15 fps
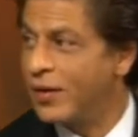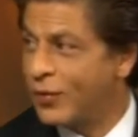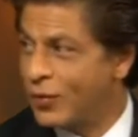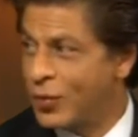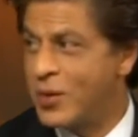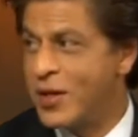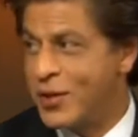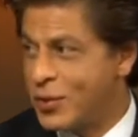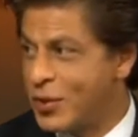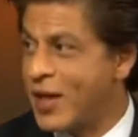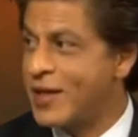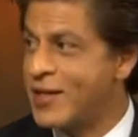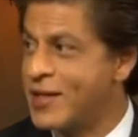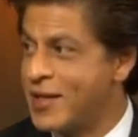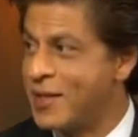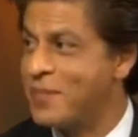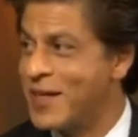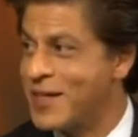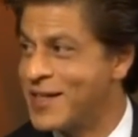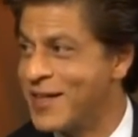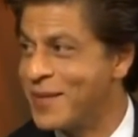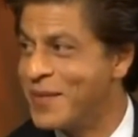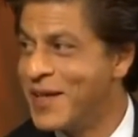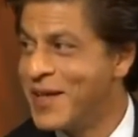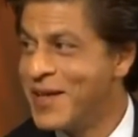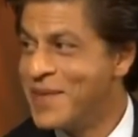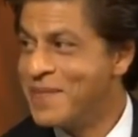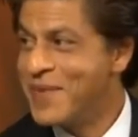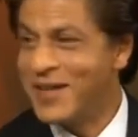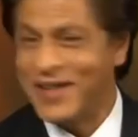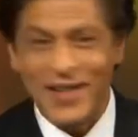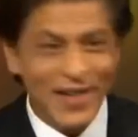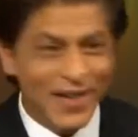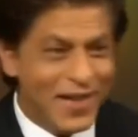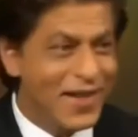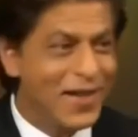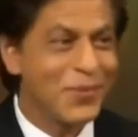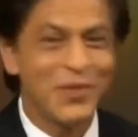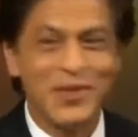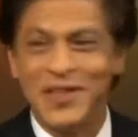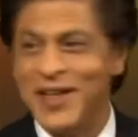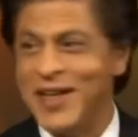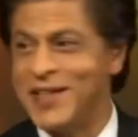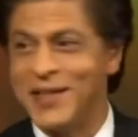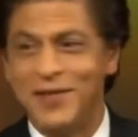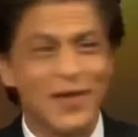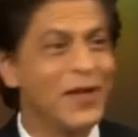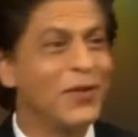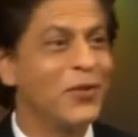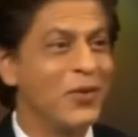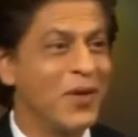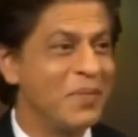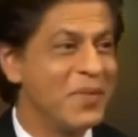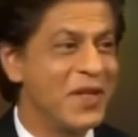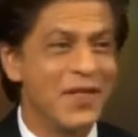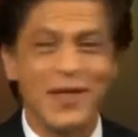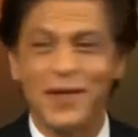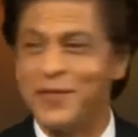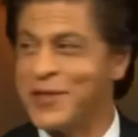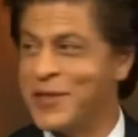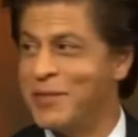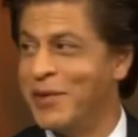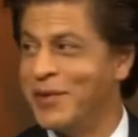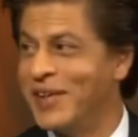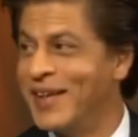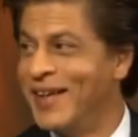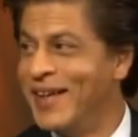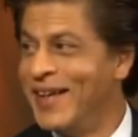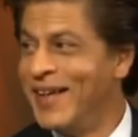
So we'll do that step by step, but contain it within ourselves. I don't know, I'm being selfish about it.